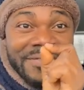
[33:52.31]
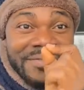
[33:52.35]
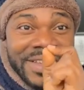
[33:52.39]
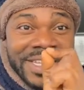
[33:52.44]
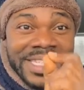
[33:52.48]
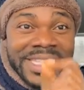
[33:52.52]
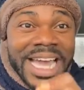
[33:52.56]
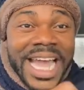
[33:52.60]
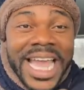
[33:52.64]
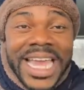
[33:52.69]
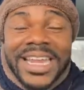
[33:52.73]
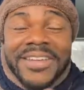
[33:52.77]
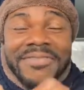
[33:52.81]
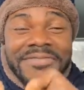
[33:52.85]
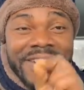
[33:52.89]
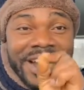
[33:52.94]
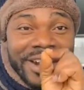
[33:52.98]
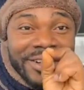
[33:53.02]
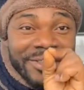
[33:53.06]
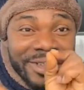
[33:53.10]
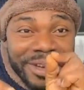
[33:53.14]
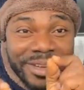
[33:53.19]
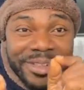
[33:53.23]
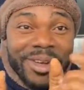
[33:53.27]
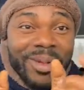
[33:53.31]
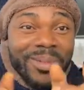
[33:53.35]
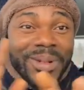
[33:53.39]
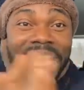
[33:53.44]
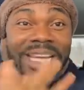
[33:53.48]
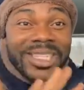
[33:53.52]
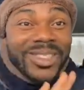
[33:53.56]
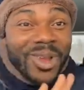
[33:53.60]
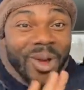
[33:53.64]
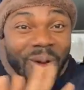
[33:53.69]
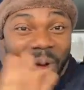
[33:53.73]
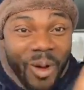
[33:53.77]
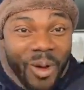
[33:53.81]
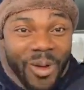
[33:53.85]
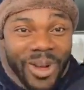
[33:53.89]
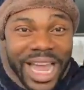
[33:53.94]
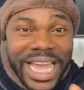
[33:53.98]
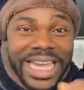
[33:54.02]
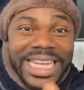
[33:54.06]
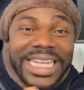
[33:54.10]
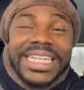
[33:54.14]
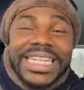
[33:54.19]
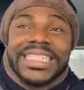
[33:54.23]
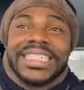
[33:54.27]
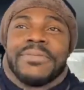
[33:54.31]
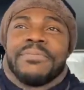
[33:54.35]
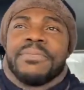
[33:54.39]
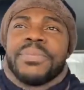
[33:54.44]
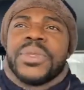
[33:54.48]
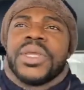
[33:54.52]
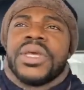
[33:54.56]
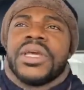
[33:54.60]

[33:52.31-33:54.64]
visa and a factory job. That's all I need.